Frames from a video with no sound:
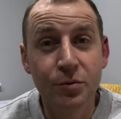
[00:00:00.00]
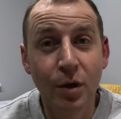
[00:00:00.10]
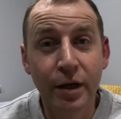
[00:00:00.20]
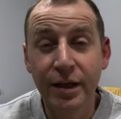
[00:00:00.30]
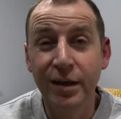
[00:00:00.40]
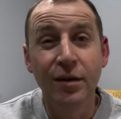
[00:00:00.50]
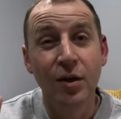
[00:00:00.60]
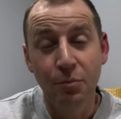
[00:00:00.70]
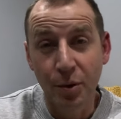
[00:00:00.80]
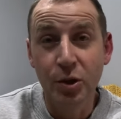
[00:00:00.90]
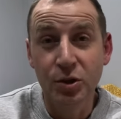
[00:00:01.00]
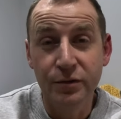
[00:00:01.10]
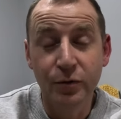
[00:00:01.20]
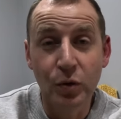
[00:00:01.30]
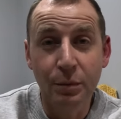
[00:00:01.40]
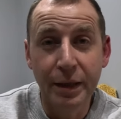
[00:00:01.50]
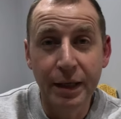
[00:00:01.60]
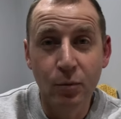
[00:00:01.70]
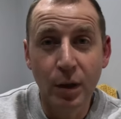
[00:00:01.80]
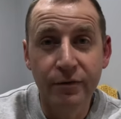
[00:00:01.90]
working because of all the
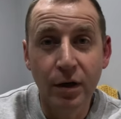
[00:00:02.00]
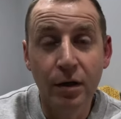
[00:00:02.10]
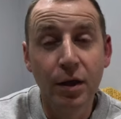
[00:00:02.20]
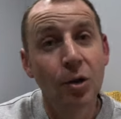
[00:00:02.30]
bad weather,